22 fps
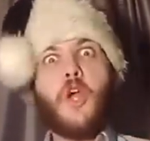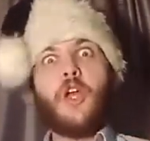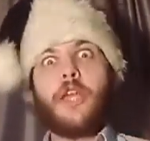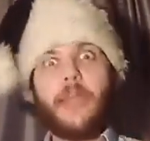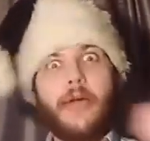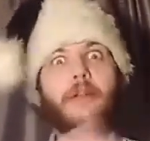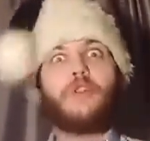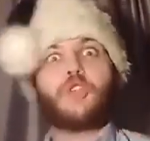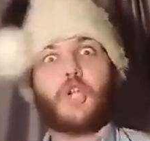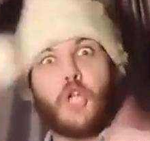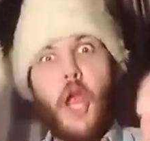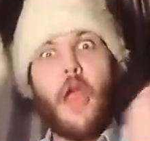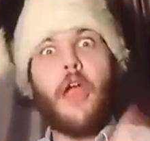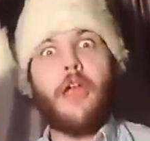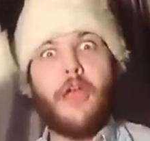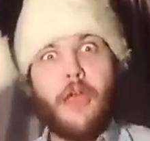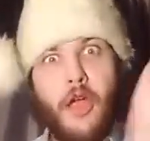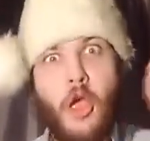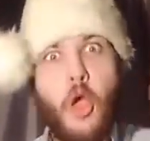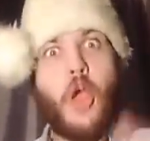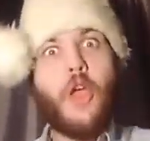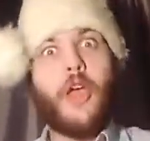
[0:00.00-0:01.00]

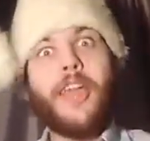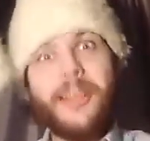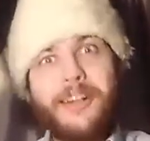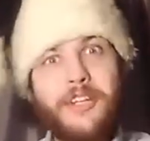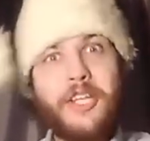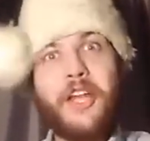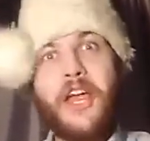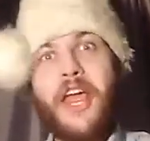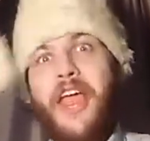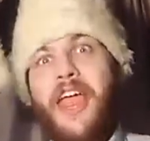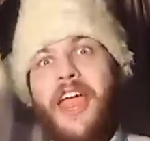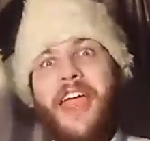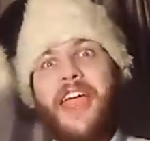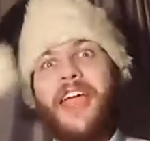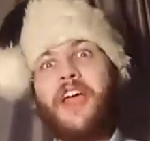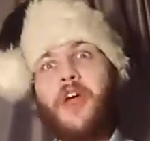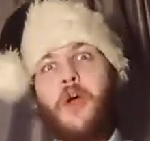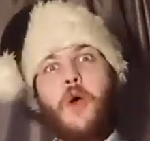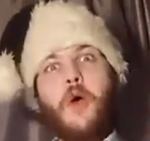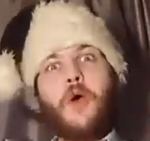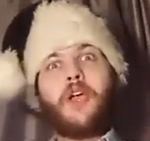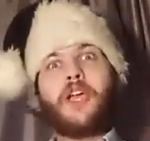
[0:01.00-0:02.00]
Guilty! Guilty!
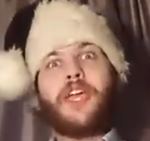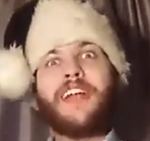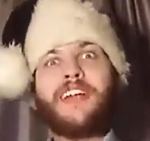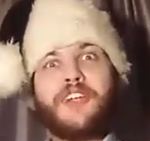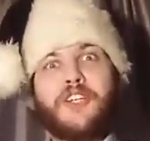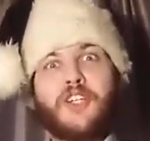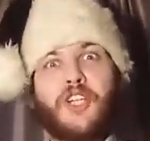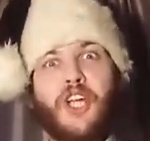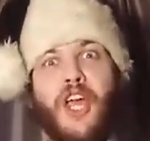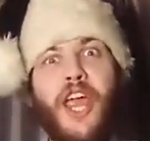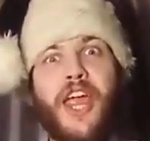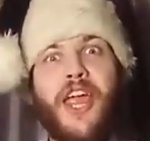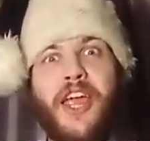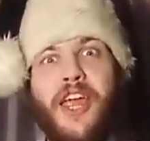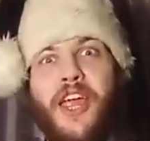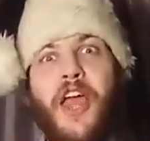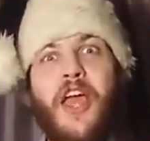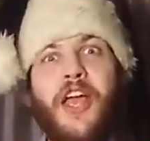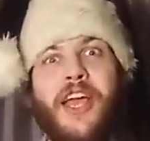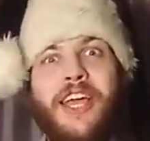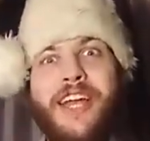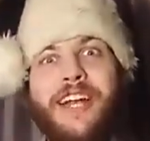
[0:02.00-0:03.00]
Guilty!
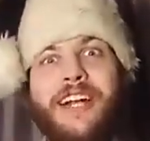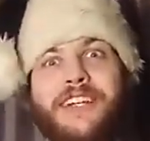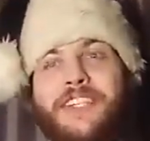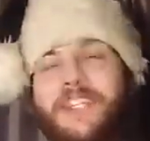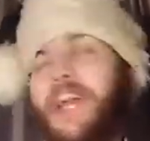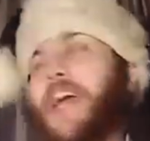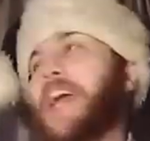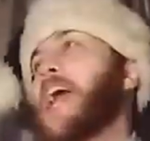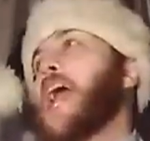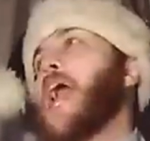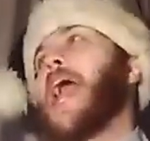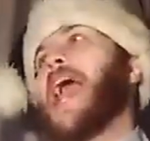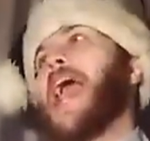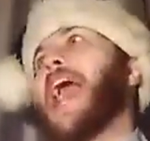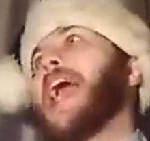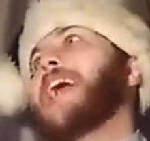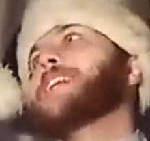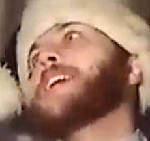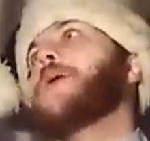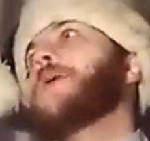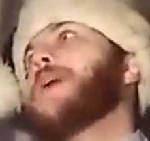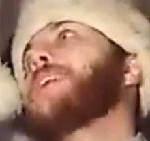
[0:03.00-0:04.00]
Guilty!
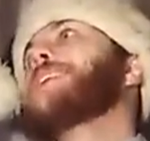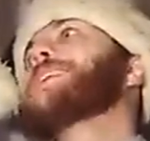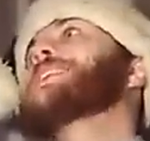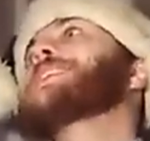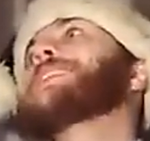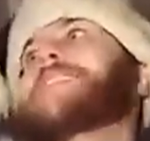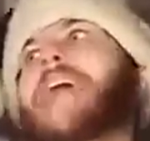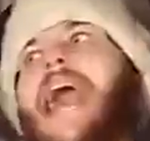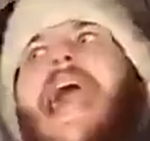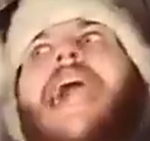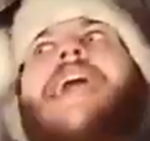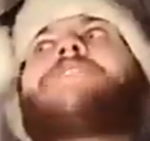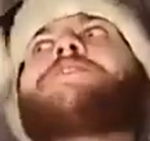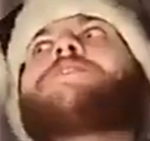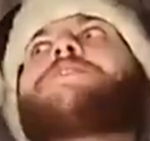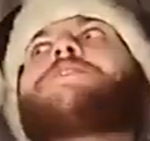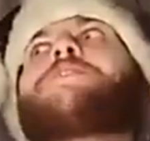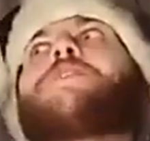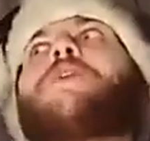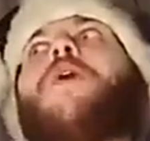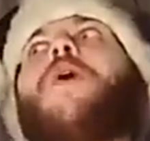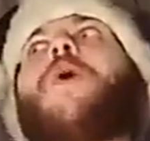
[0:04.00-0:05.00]
I don't
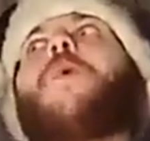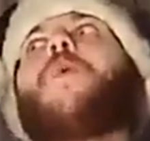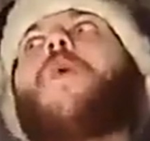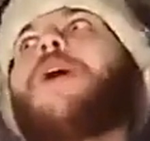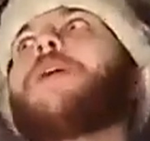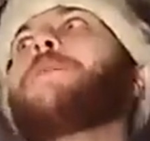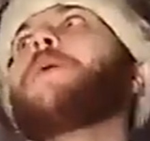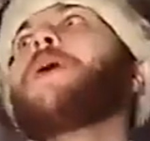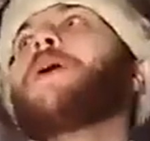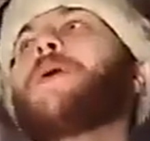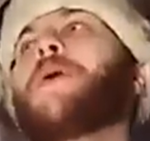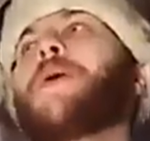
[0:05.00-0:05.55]
understand. What?